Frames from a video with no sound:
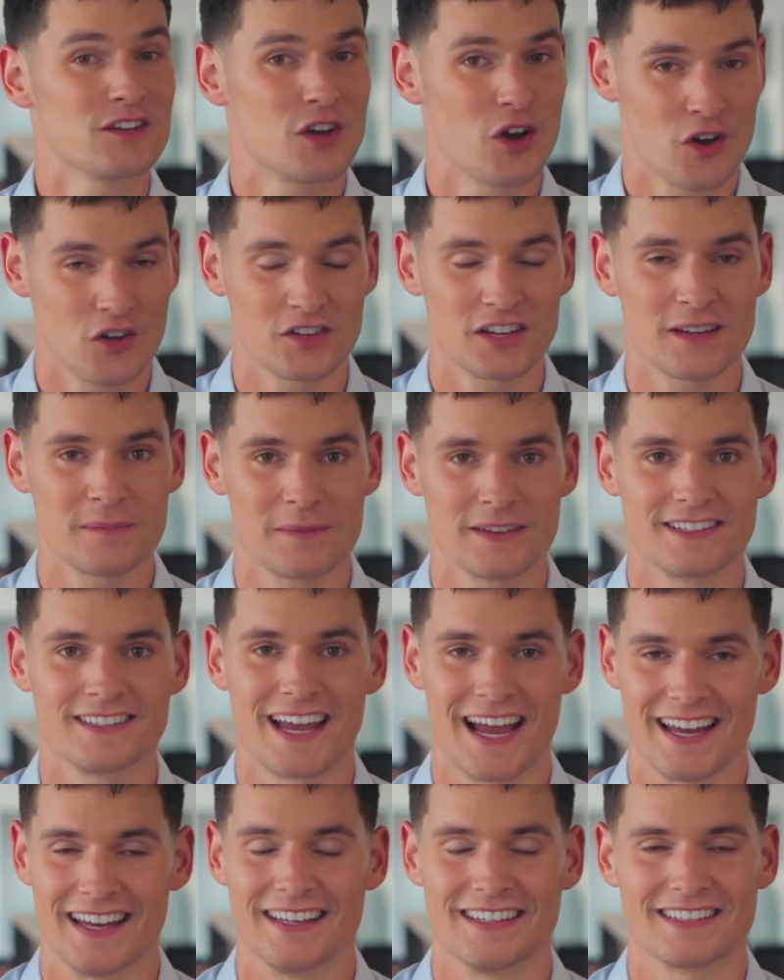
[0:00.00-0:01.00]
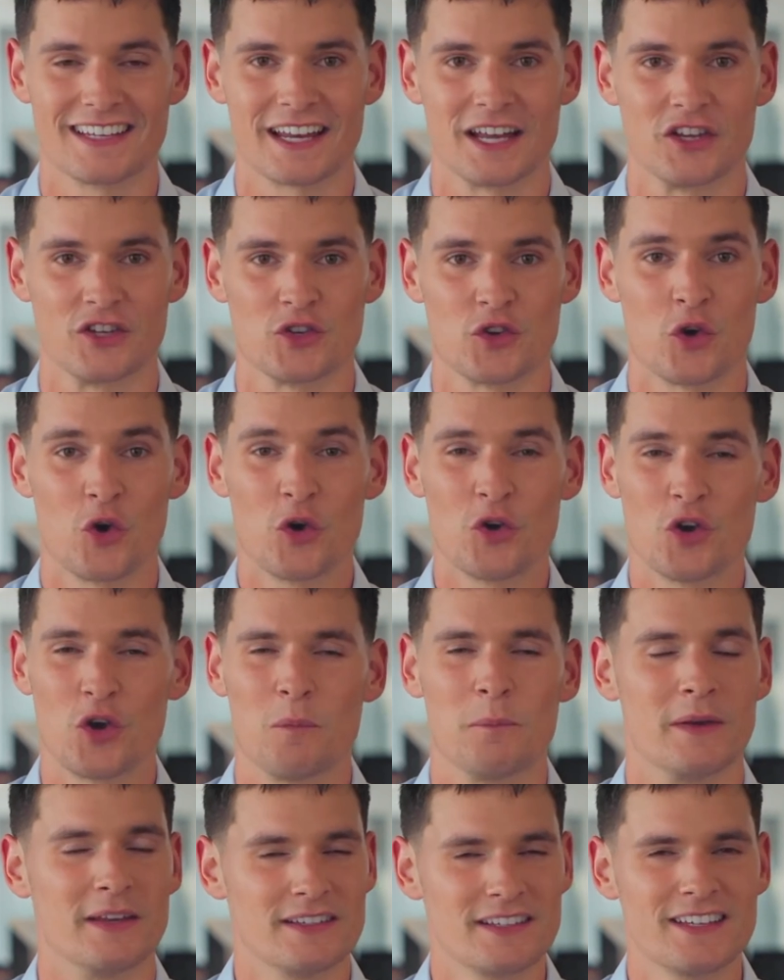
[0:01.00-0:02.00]
costly mistakes and ensure your
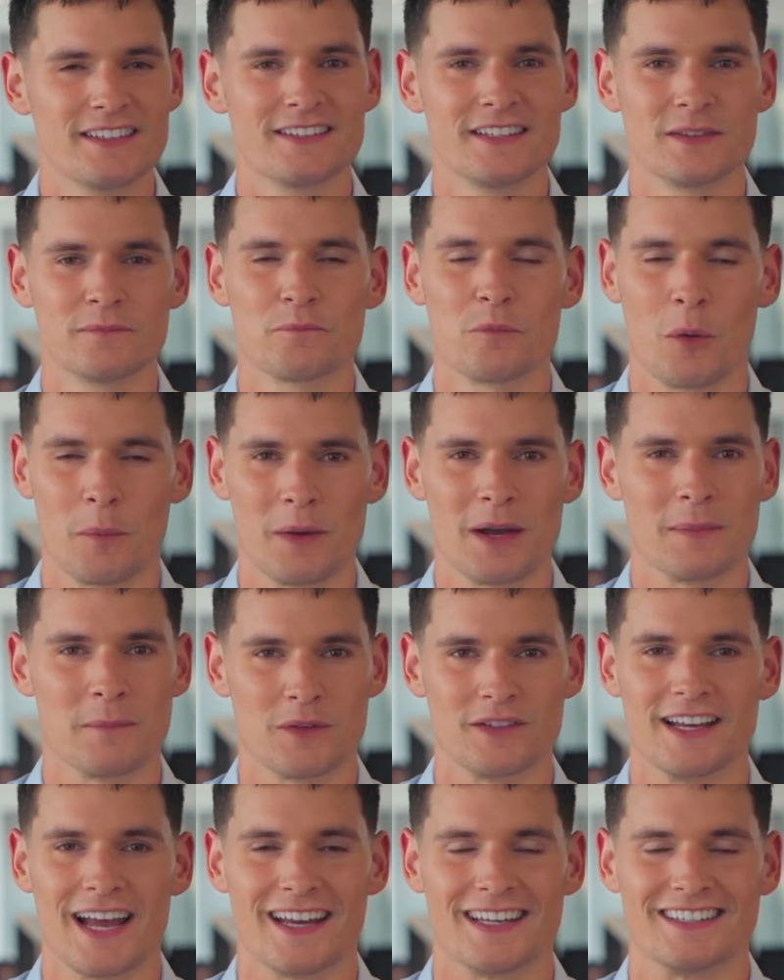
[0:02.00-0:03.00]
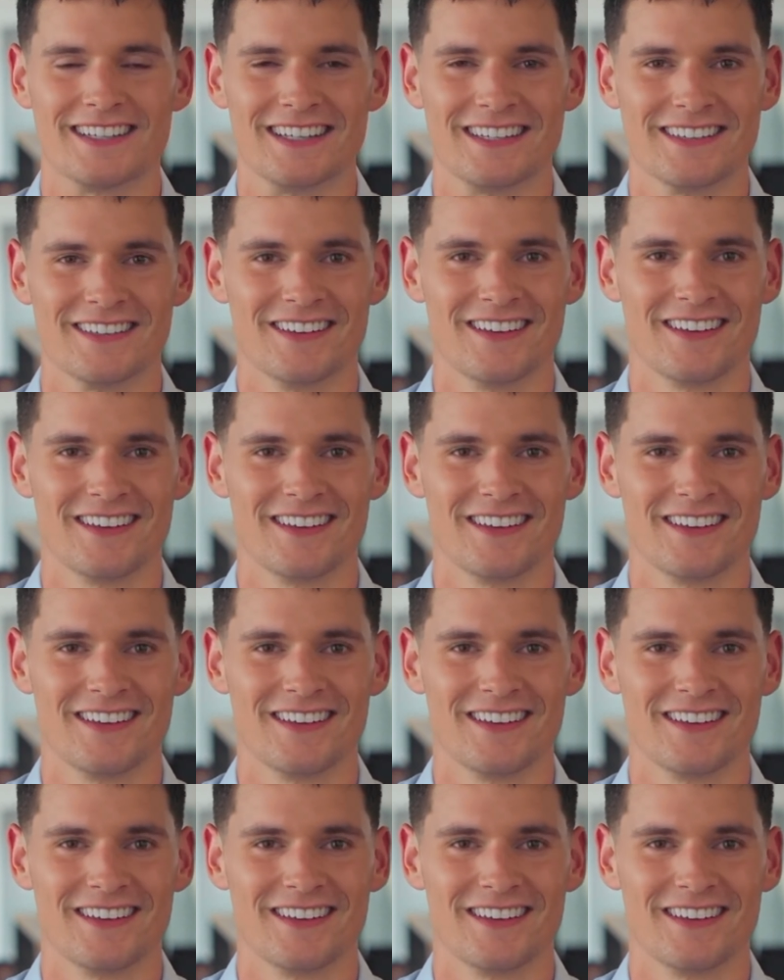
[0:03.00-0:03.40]
business is properly protected.